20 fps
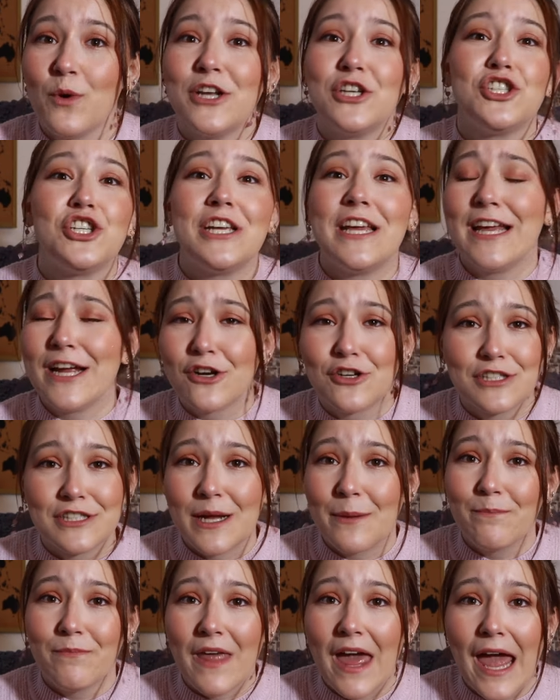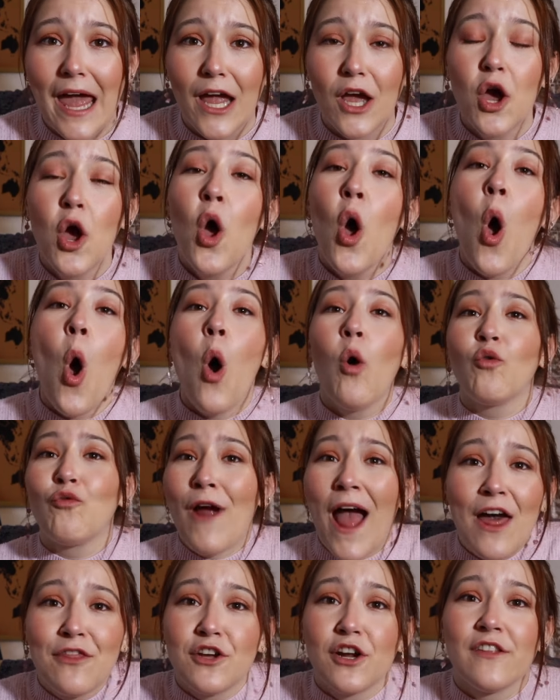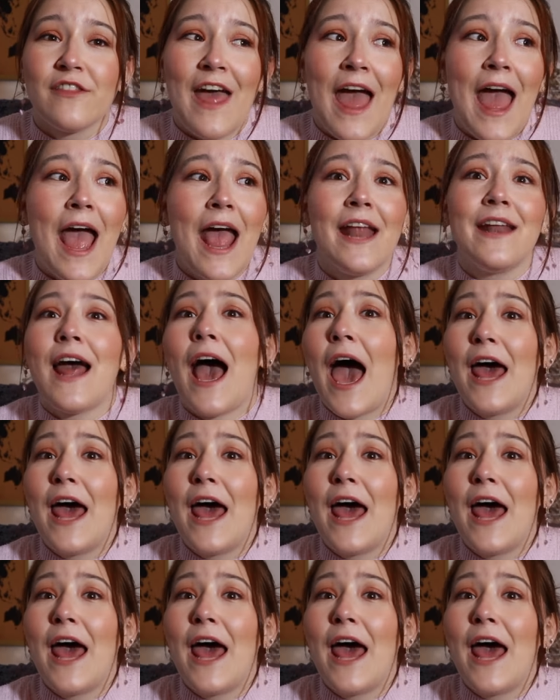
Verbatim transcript: when she hears something, rather than,